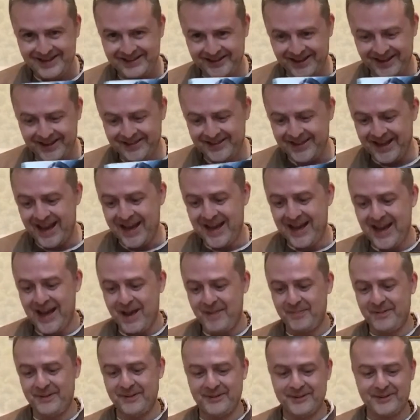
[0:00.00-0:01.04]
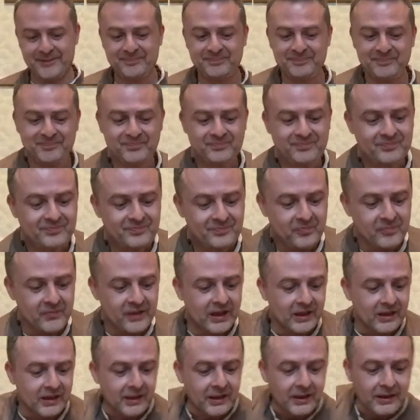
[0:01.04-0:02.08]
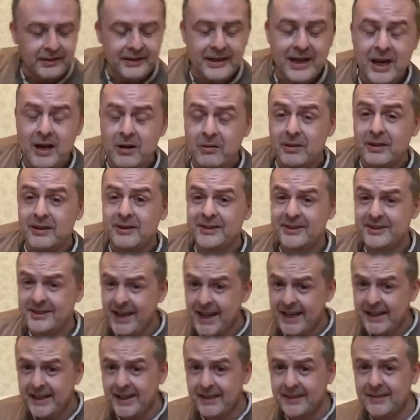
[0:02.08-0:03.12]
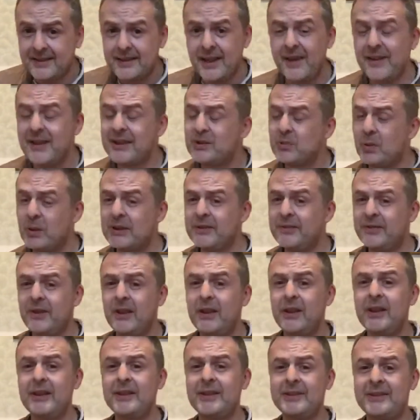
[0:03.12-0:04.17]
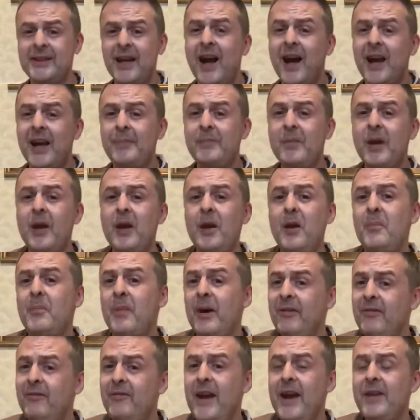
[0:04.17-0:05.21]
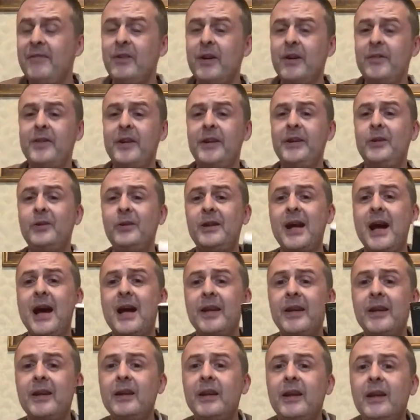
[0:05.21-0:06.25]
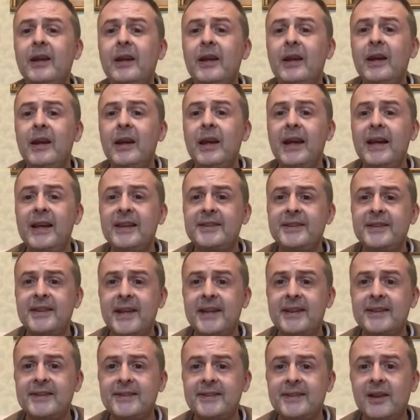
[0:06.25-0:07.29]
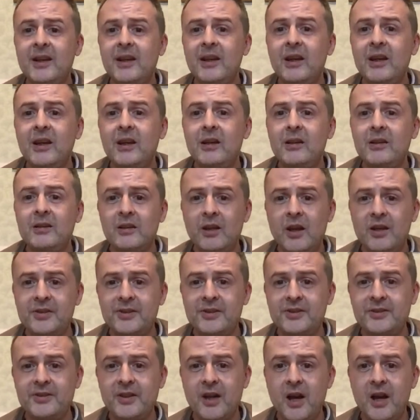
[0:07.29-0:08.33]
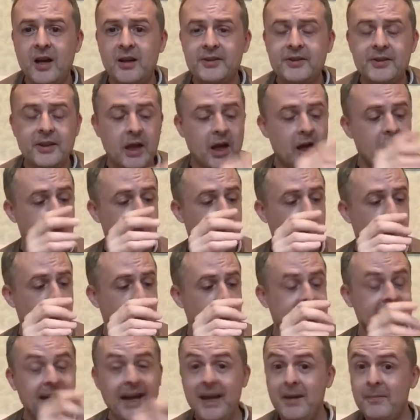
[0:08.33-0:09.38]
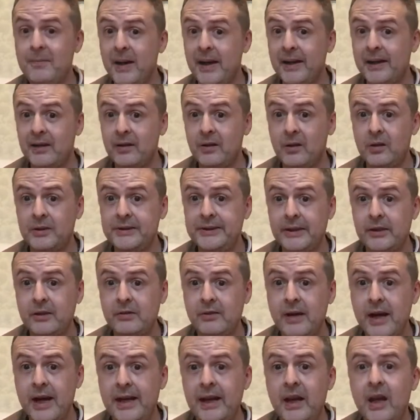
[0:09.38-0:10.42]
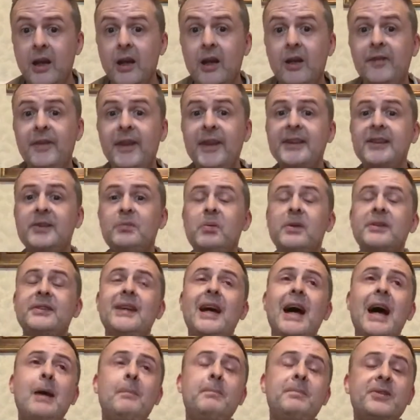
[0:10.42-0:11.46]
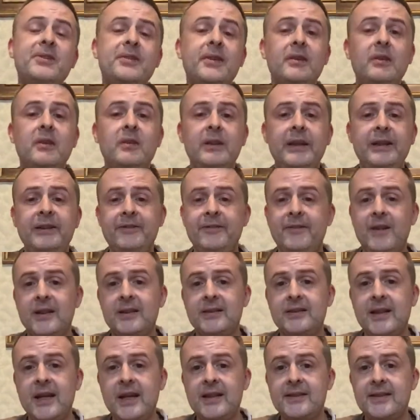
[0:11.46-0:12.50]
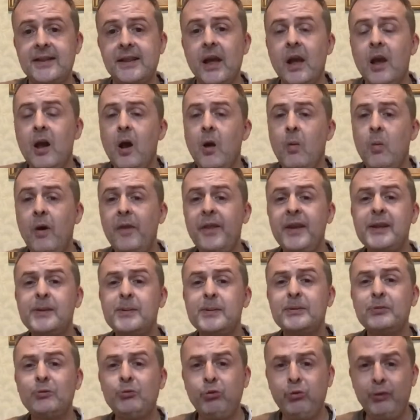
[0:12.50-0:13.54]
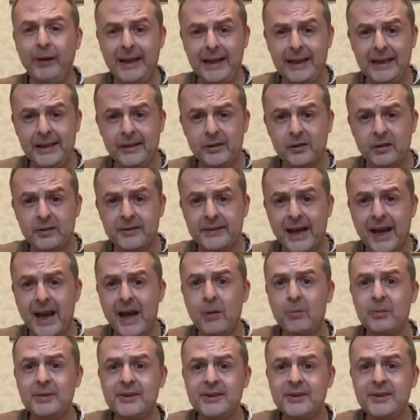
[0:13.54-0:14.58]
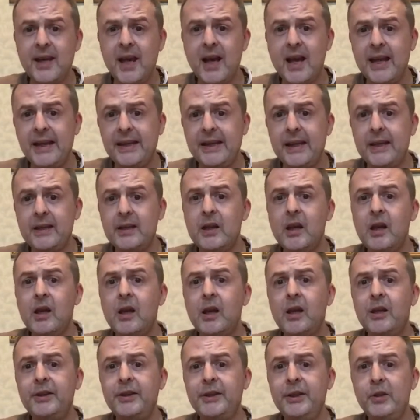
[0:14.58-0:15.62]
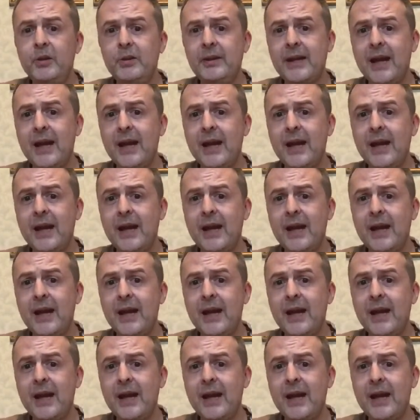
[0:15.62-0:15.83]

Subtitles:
that happened. Now, second, and this was for a time my favorite of the new canon, is this Lost Stars, again by Claudia Gray. This was absolutely fantastic. What this was really good at was tying in new